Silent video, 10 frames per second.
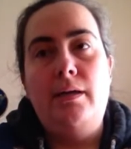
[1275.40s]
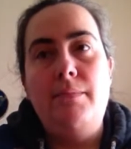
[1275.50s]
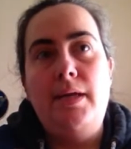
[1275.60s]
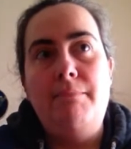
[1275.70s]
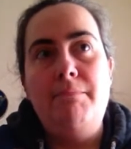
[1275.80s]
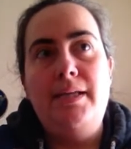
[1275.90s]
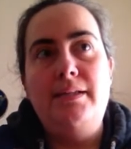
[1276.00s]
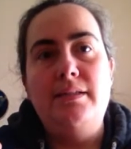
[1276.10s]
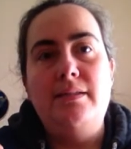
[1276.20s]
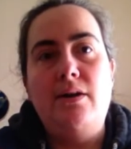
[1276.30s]
it
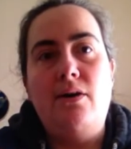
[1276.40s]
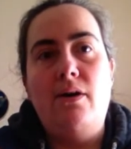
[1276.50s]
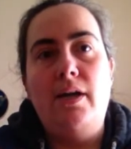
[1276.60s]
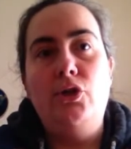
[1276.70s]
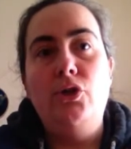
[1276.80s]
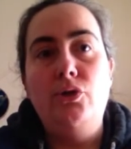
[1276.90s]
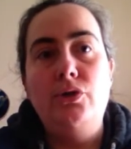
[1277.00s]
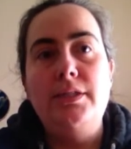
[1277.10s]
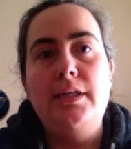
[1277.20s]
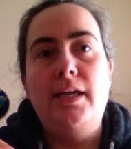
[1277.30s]
means that I
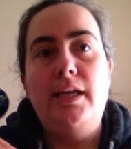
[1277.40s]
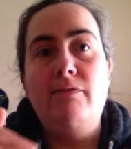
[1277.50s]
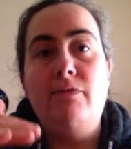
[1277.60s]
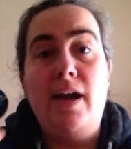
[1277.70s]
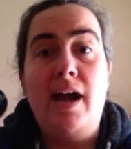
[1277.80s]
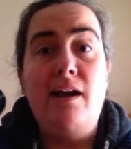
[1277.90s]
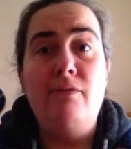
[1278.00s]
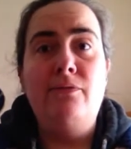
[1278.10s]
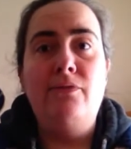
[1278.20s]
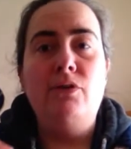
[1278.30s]
could, if I
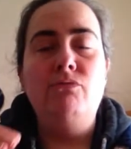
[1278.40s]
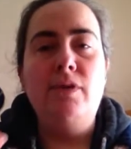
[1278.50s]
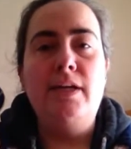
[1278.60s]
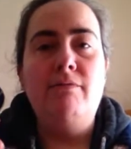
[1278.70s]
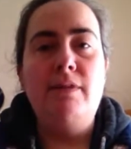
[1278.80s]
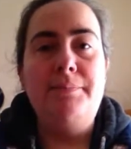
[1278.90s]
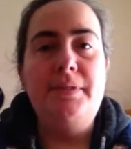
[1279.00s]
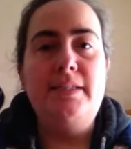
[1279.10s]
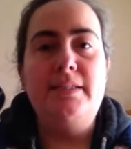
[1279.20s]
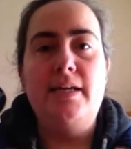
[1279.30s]
have a really, really
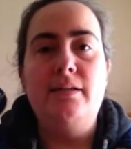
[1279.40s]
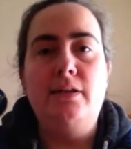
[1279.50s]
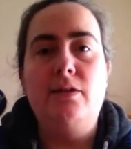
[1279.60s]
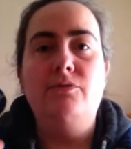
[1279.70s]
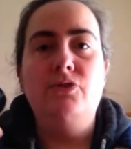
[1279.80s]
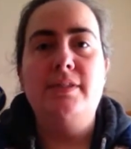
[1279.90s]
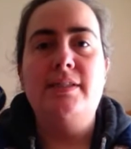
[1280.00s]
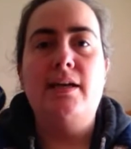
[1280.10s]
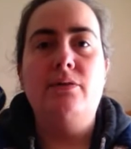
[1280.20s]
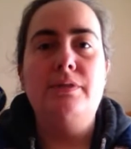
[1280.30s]
busy day, like after a
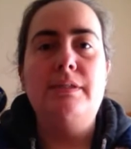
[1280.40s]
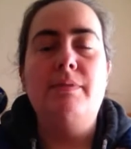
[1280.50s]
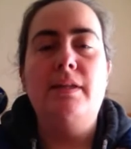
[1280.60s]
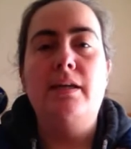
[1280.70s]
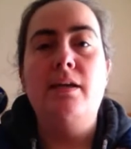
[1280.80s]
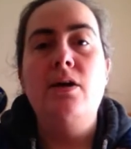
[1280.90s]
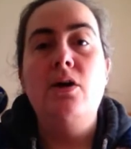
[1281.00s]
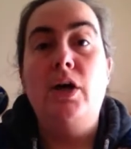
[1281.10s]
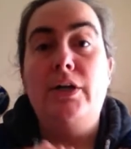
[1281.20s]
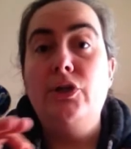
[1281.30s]
sale or something,
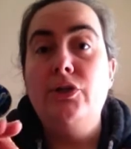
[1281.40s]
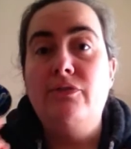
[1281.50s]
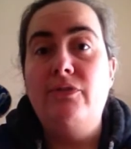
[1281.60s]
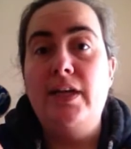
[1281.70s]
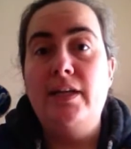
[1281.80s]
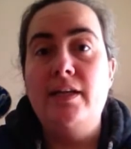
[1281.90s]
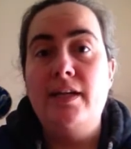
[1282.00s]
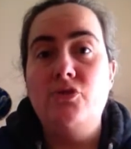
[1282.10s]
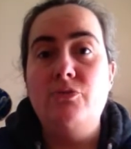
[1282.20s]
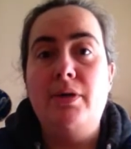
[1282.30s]
I could fit in an
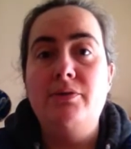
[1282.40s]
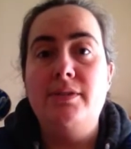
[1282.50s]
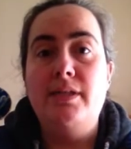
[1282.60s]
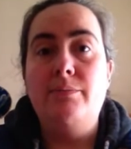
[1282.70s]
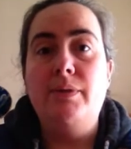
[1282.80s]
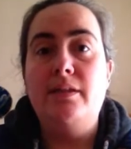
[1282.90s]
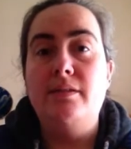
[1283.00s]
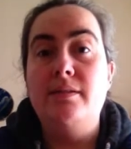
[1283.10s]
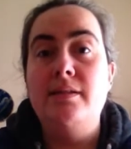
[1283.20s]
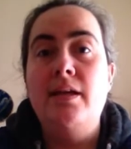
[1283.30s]
extra post day,
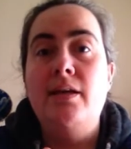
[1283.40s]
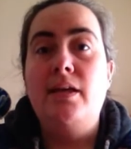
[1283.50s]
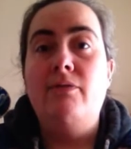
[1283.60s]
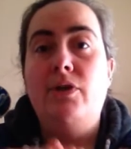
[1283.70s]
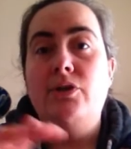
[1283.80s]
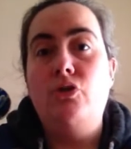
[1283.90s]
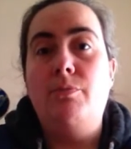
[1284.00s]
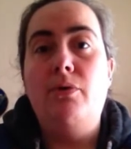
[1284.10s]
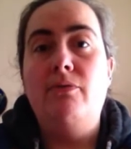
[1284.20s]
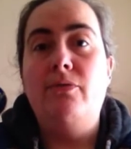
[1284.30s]
because if I
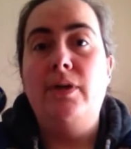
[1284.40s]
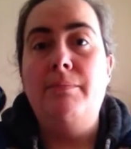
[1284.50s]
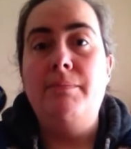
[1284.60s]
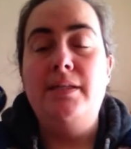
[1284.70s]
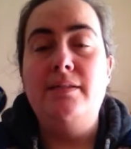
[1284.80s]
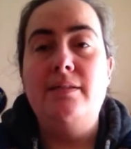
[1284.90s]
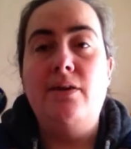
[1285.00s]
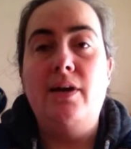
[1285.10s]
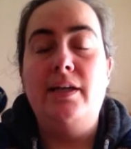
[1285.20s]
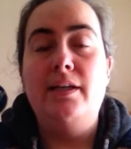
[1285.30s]
drop off, it means that
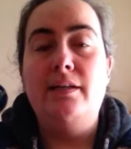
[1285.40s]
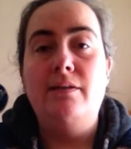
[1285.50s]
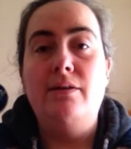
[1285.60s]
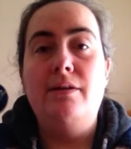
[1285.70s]
I can